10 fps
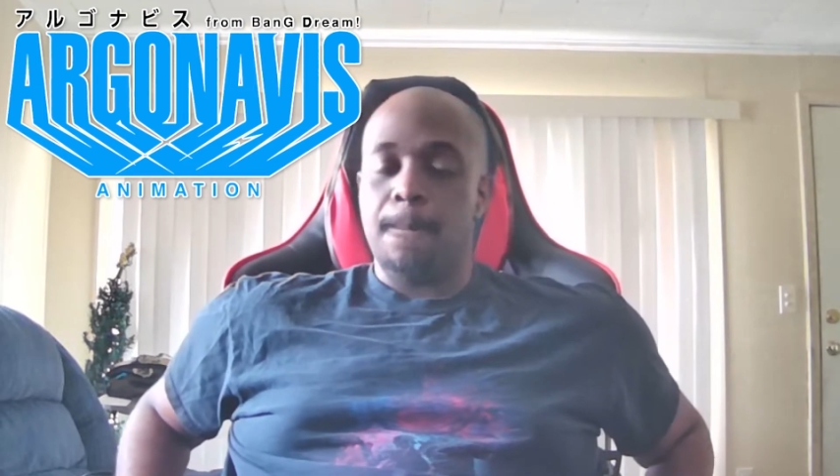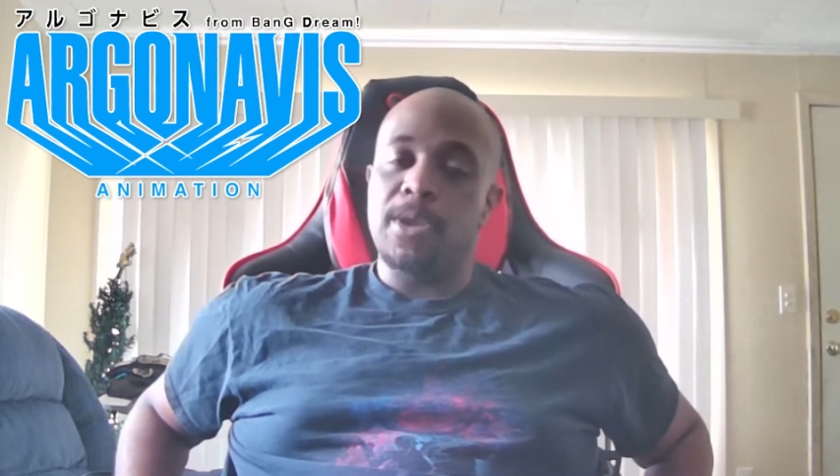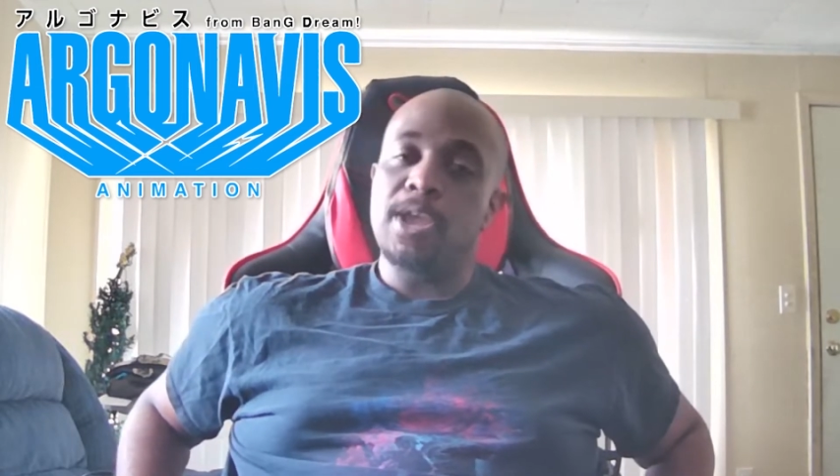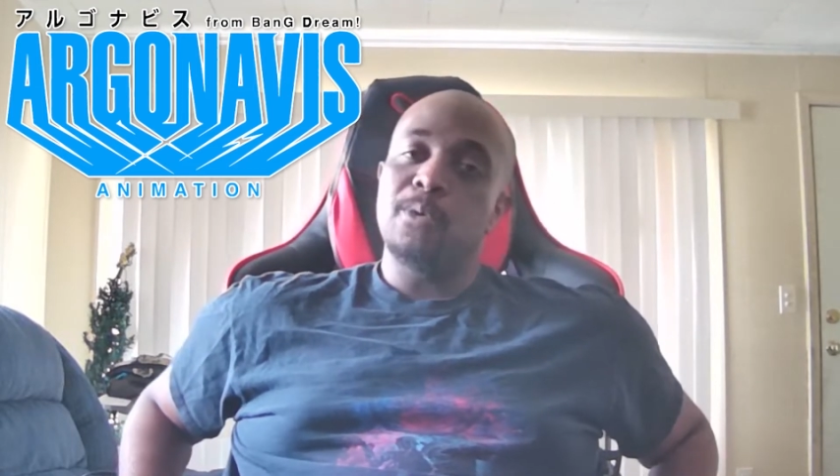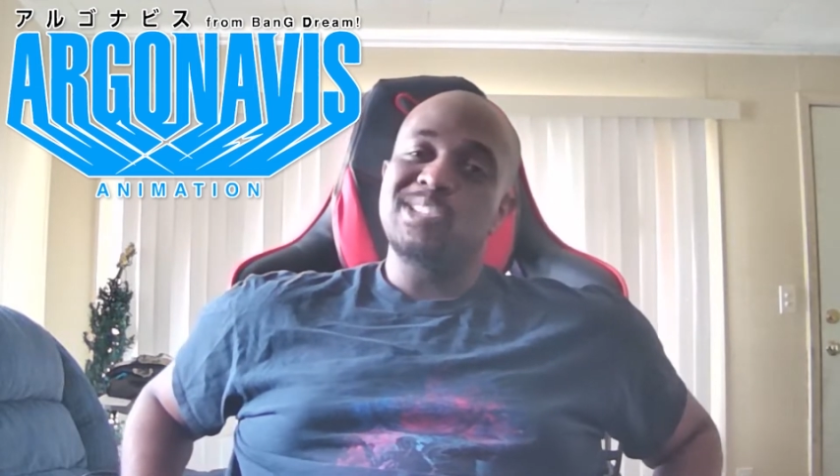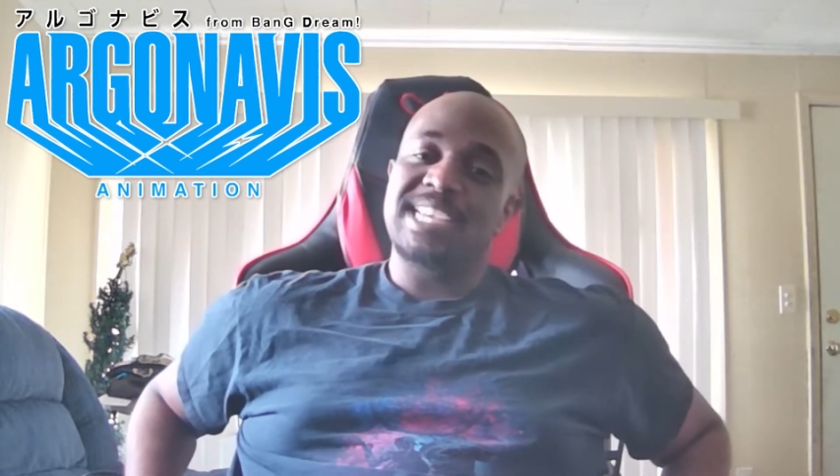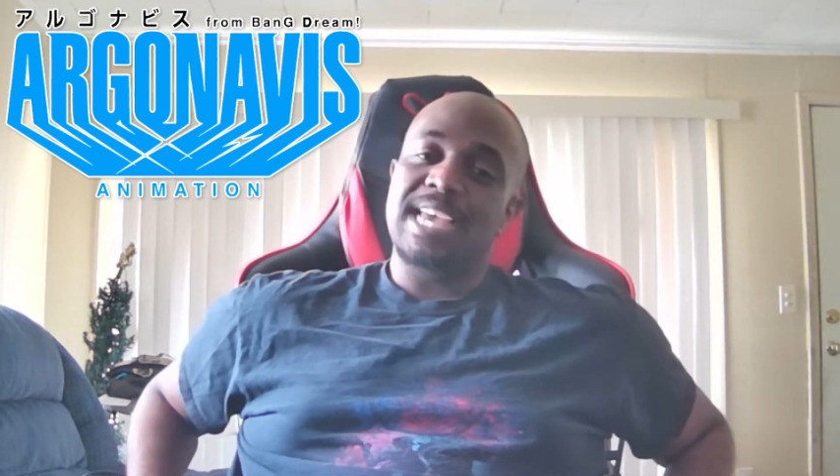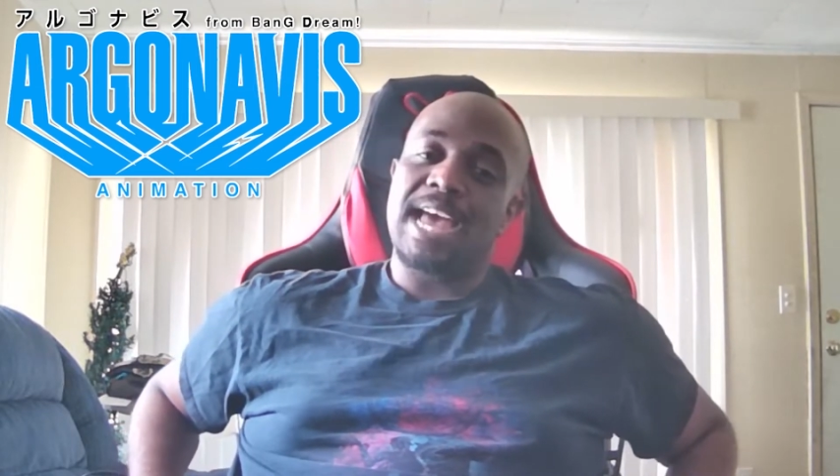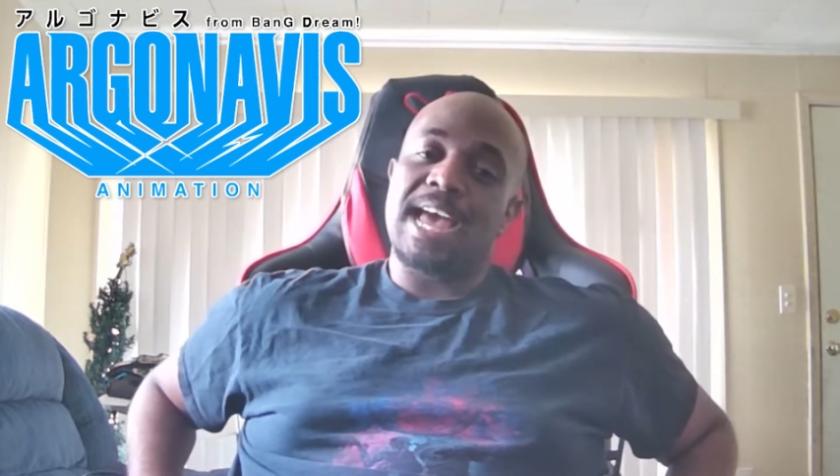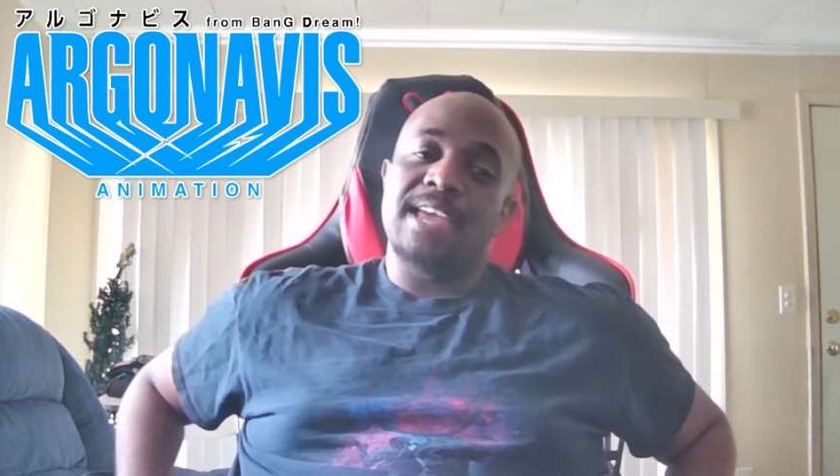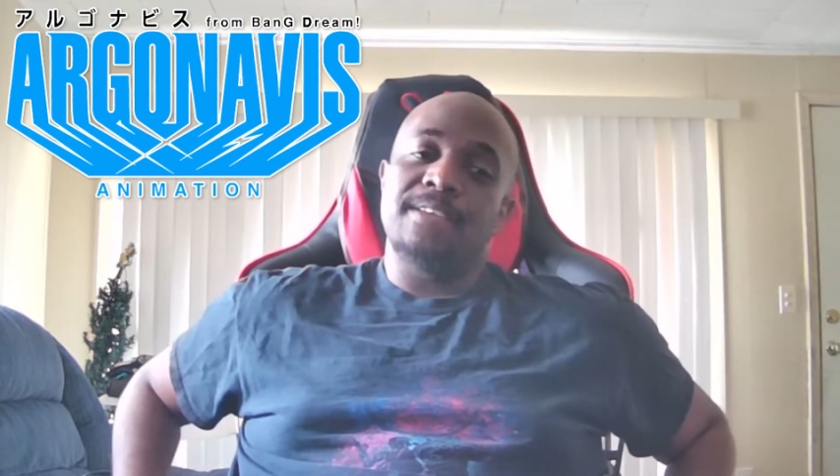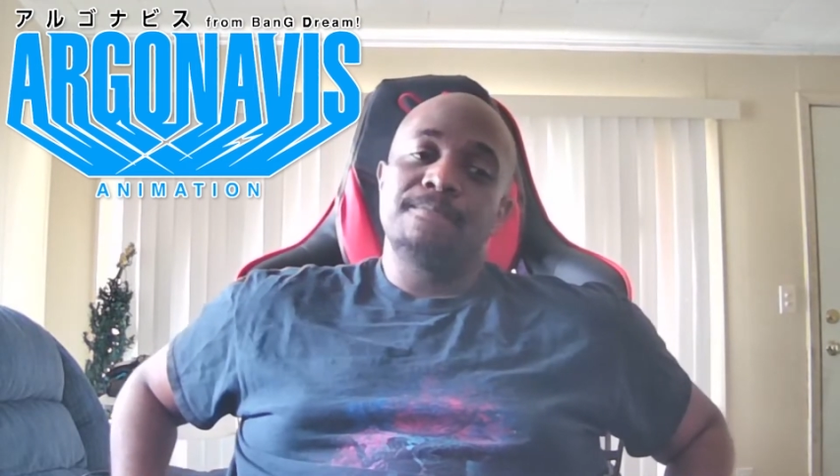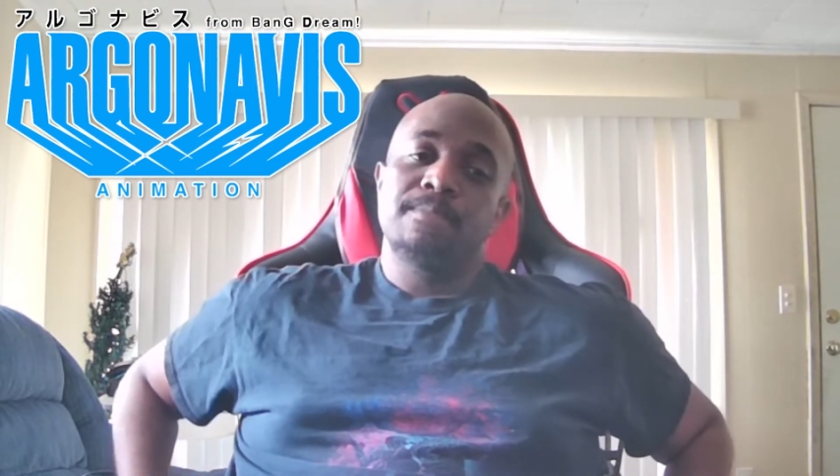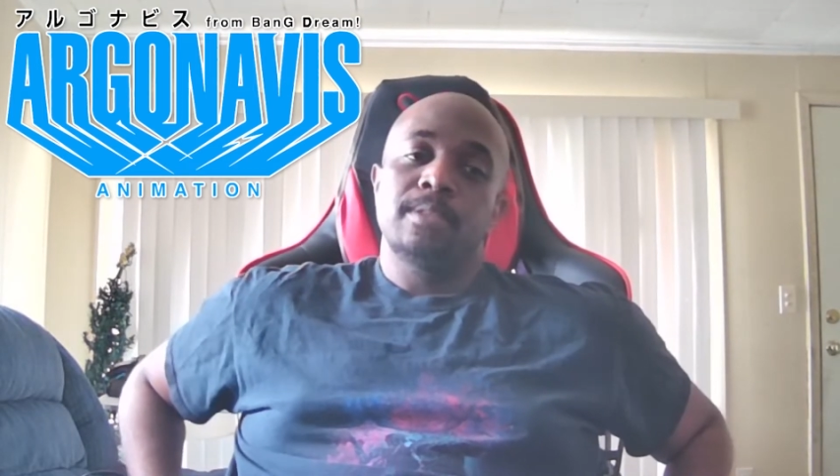Ryo is a guy